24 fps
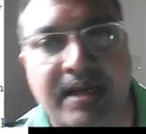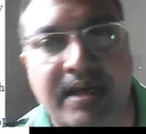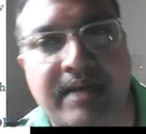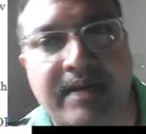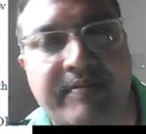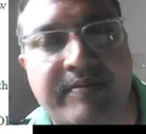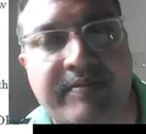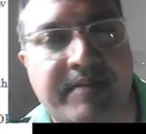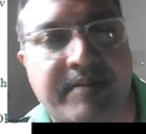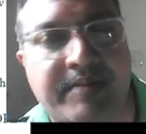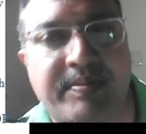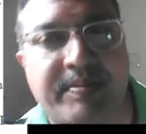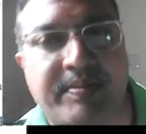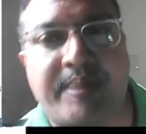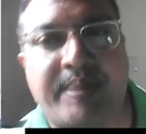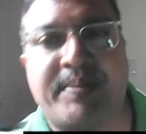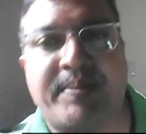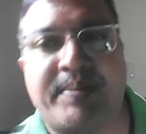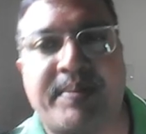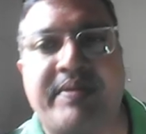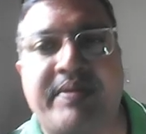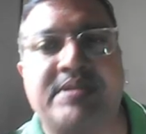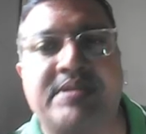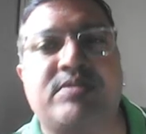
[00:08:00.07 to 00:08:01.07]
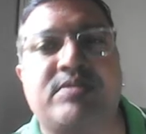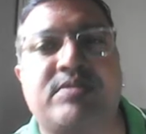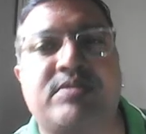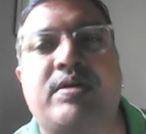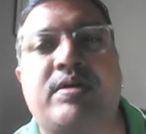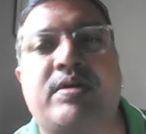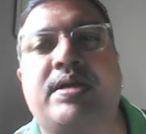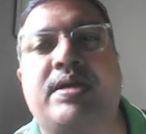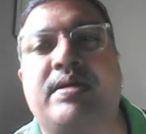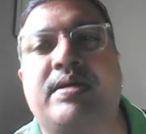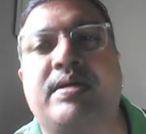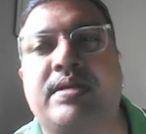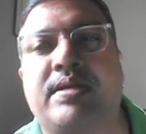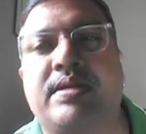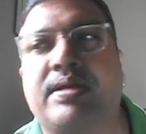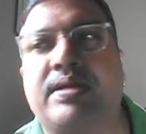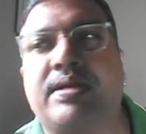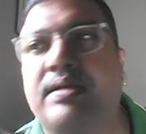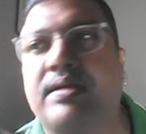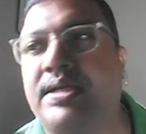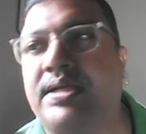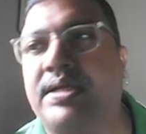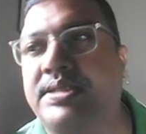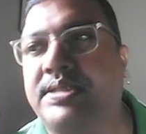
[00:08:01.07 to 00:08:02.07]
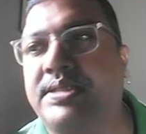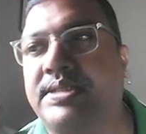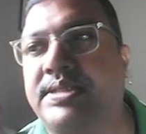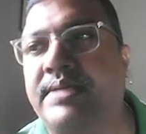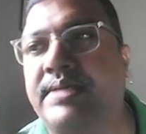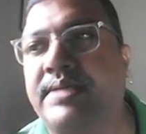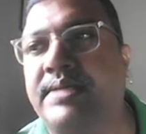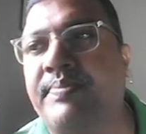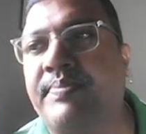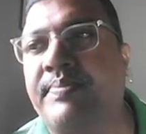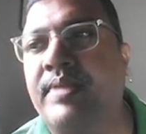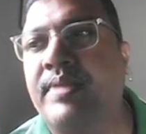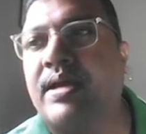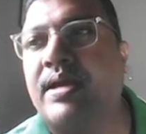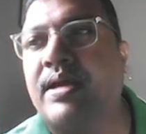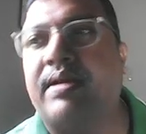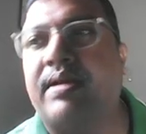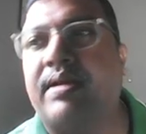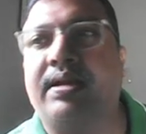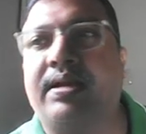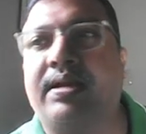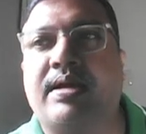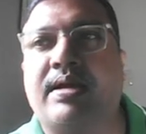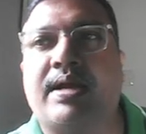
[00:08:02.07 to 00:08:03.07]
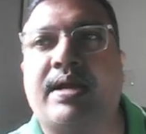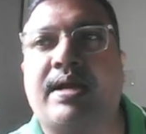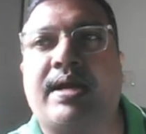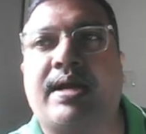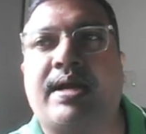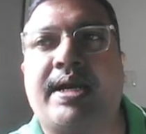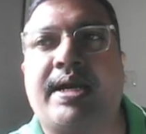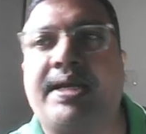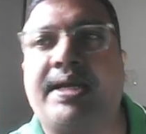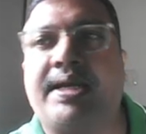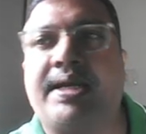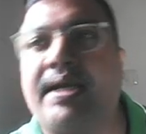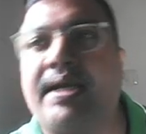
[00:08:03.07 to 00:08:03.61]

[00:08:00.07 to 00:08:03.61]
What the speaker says: From the previous note that it is there. I'll connect it